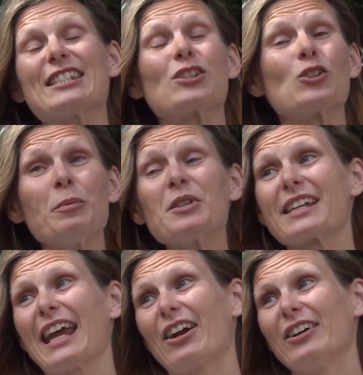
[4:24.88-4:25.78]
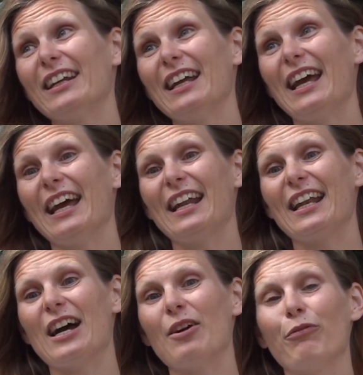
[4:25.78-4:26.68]
It's super scary,
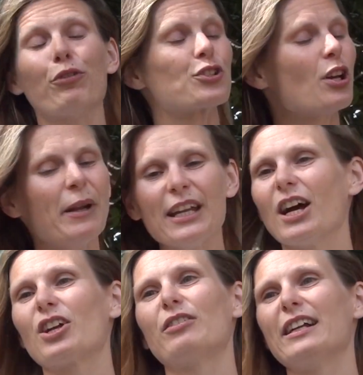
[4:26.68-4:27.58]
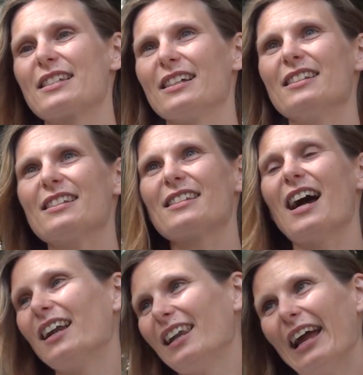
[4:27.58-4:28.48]
and for so many other reasons
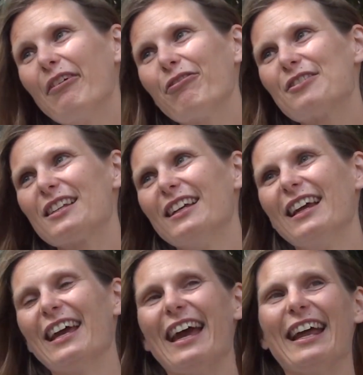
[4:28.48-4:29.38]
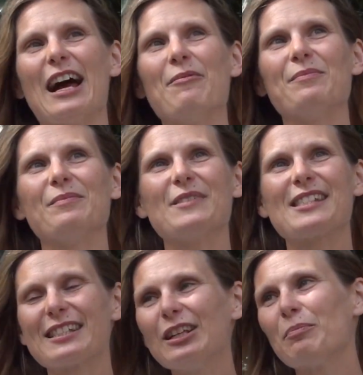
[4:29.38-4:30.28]
I left, and I'm
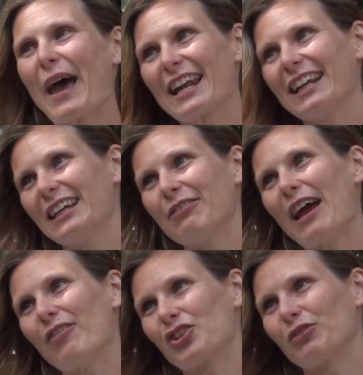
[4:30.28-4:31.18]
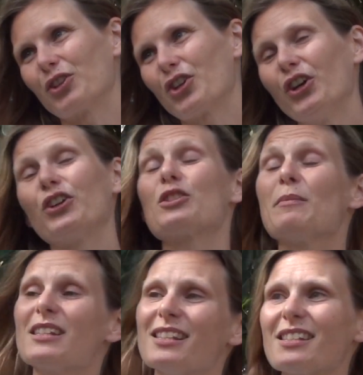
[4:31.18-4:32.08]
still battling if I ever should return because
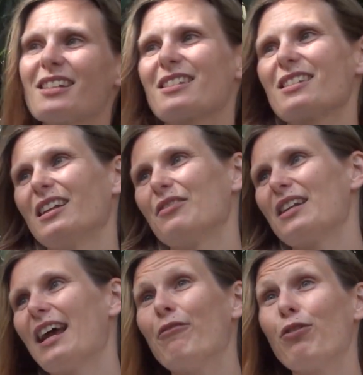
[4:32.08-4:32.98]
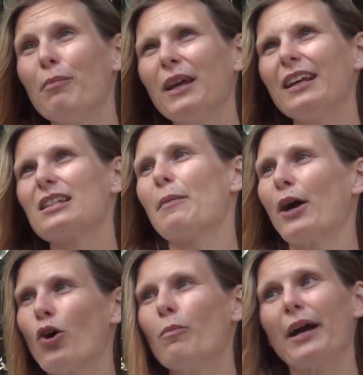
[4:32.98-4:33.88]
my sister still lives there. For me, it's
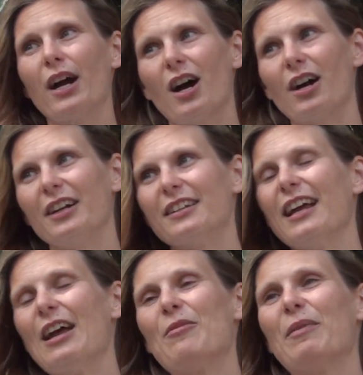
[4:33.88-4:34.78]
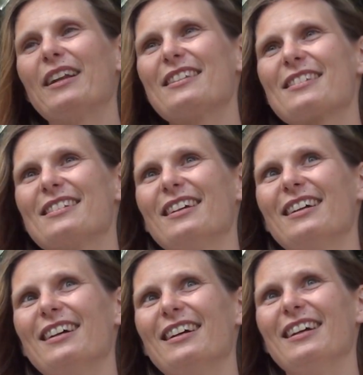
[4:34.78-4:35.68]
my home by heart, but it's
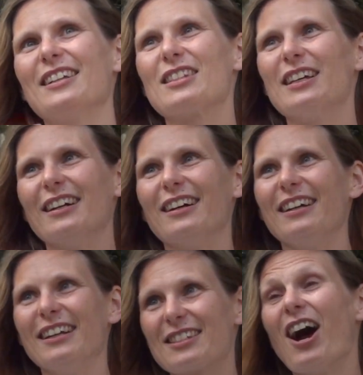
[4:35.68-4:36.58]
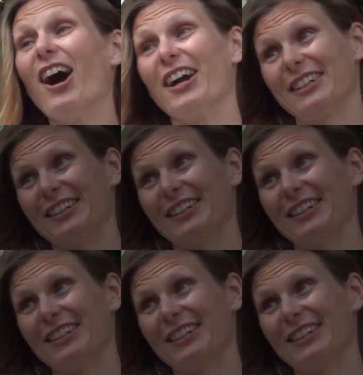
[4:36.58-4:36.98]
hard.